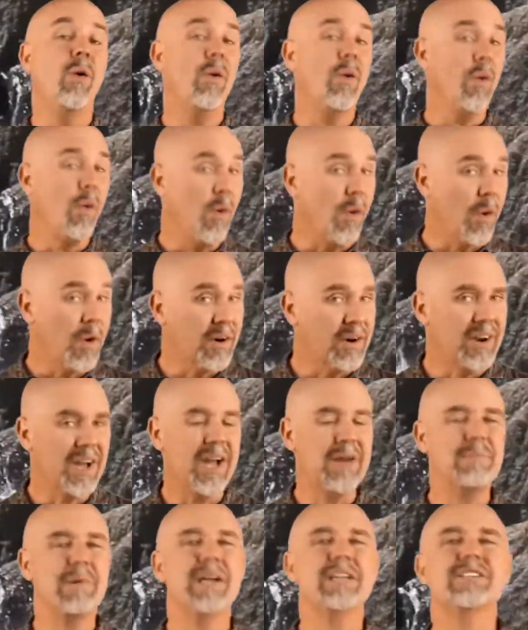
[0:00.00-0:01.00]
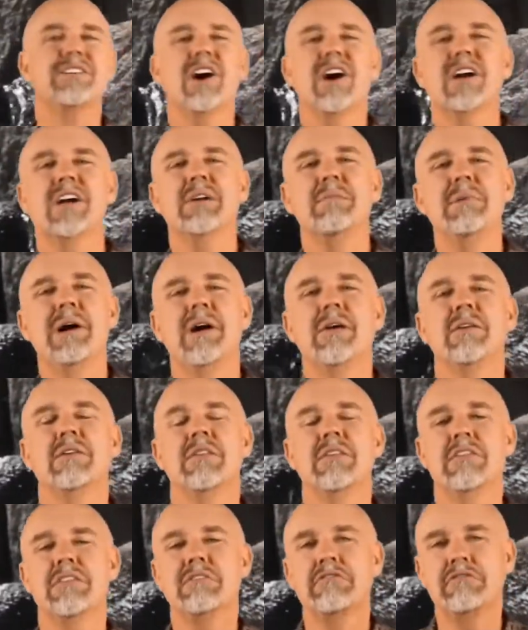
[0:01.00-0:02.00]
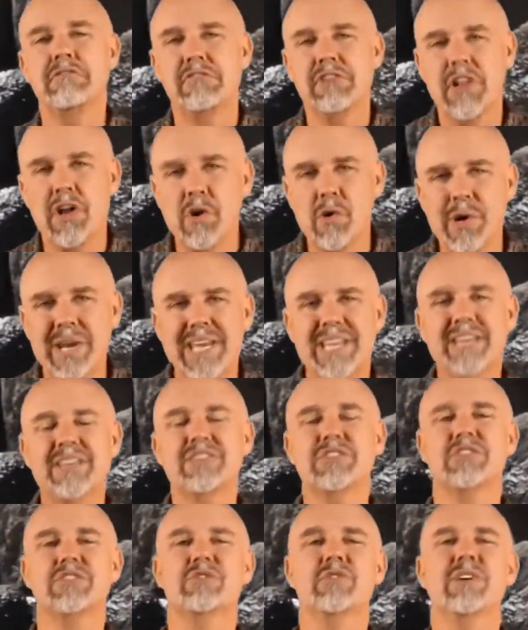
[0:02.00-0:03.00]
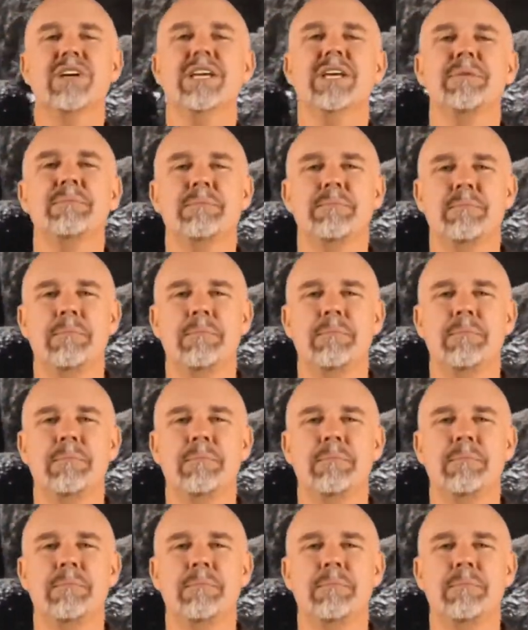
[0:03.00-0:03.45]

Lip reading: Or I might talk about the flowing stream.